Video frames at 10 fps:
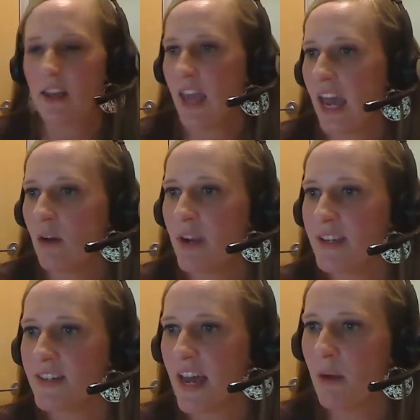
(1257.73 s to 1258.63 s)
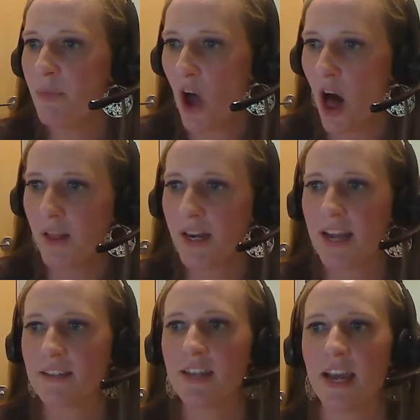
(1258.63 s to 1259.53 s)
can we set up the
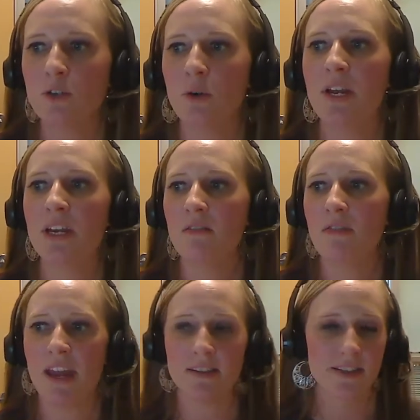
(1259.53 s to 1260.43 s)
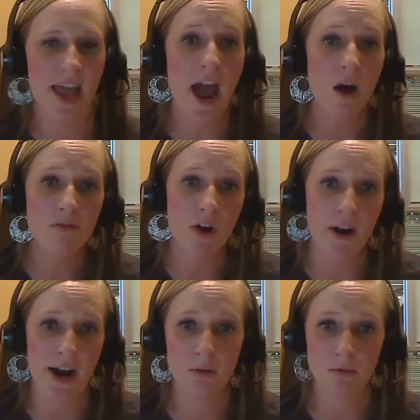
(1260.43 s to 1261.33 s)
holiday schedule in advance? How
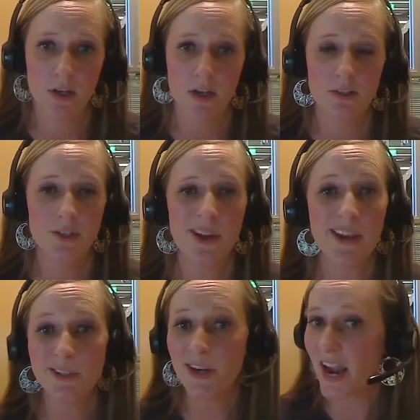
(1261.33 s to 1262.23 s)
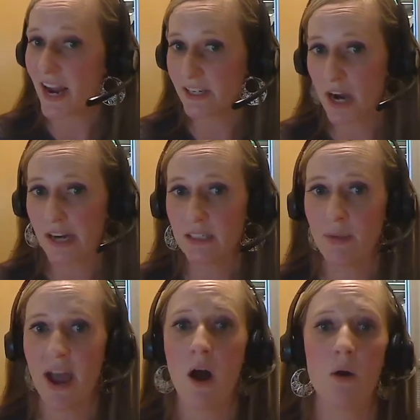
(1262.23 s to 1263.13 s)
far out? So yesterday I talked
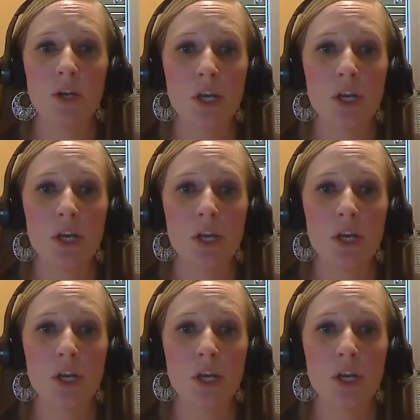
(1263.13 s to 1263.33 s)
about,